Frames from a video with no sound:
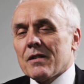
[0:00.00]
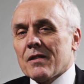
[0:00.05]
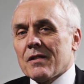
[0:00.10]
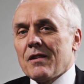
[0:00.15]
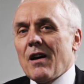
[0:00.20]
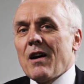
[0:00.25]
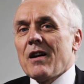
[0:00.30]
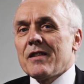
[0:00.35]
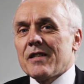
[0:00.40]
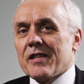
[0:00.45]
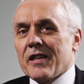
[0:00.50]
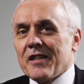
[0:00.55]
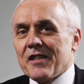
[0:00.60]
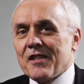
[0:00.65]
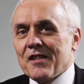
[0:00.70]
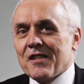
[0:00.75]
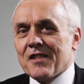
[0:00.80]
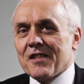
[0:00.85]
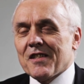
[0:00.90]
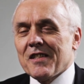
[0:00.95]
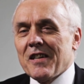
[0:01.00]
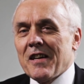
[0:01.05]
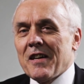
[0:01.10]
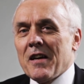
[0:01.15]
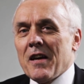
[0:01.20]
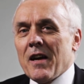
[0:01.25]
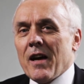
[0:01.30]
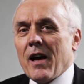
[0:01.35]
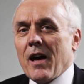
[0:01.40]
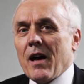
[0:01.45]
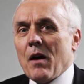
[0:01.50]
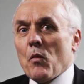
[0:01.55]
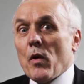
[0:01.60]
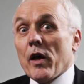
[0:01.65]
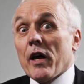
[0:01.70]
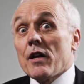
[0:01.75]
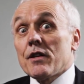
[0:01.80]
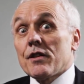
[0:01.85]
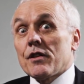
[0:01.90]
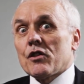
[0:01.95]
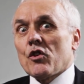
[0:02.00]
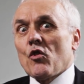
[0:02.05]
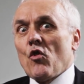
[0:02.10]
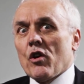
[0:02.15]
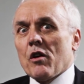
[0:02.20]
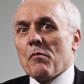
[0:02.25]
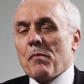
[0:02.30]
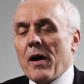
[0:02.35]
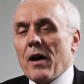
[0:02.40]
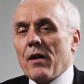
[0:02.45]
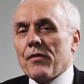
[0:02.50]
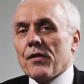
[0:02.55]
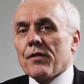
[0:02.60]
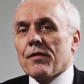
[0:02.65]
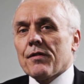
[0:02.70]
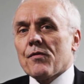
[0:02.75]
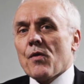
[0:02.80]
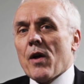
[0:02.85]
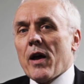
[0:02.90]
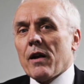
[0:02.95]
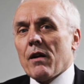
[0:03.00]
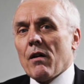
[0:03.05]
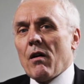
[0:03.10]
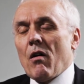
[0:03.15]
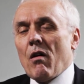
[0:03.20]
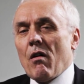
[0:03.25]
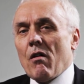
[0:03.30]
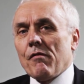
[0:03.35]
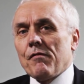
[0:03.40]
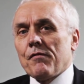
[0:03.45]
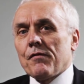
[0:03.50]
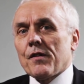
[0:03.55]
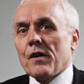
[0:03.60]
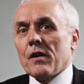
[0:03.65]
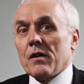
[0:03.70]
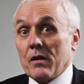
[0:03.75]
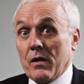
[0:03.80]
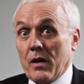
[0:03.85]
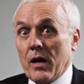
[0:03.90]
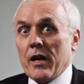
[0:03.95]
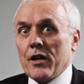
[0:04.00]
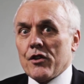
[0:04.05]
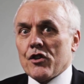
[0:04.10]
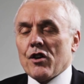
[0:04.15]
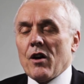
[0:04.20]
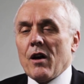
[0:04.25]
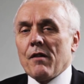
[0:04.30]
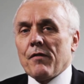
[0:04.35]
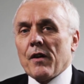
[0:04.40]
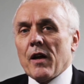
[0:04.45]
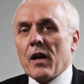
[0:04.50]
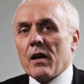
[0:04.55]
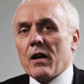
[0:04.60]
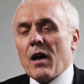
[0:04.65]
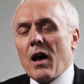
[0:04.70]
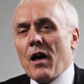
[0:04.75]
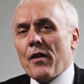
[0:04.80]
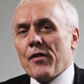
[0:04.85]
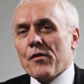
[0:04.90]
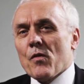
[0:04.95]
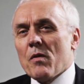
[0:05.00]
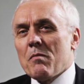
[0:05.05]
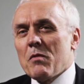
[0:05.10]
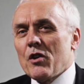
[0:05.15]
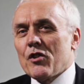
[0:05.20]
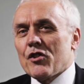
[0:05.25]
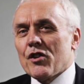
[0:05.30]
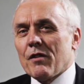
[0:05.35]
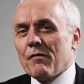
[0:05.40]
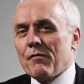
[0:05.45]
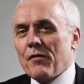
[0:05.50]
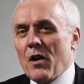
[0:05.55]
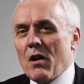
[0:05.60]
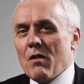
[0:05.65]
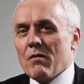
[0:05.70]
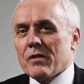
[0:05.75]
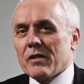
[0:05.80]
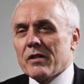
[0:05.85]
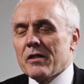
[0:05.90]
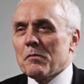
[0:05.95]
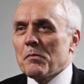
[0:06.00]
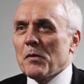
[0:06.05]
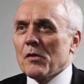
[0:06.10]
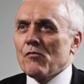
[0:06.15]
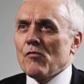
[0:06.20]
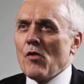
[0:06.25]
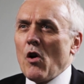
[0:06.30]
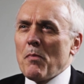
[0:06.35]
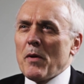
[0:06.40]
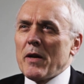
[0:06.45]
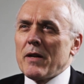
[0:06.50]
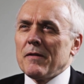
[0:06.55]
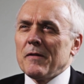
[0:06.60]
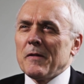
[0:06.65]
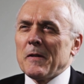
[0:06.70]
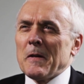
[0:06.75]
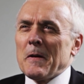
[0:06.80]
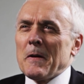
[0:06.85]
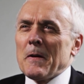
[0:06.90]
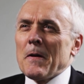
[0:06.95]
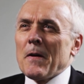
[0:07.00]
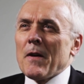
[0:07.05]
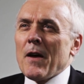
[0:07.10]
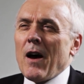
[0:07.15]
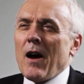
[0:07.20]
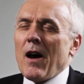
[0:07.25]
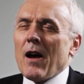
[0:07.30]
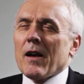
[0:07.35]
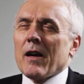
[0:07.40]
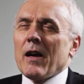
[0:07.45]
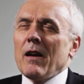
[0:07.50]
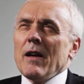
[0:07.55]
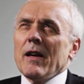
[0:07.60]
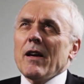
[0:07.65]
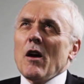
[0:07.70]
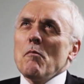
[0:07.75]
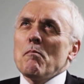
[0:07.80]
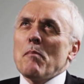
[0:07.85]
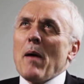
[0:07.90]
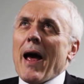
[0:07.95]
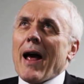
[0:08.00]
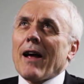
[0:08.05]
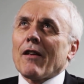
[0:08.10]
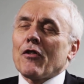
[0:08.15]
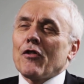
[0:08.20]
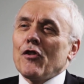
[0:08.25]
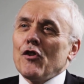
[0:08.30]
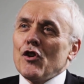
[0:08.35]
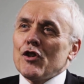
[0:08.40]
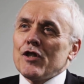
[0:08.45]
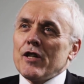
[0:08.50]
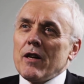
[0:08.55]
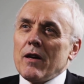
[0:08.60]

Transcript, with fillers: scientists. And we're going to talk about the threat of HIV and other emerging viruses. But Robin, can I go back 30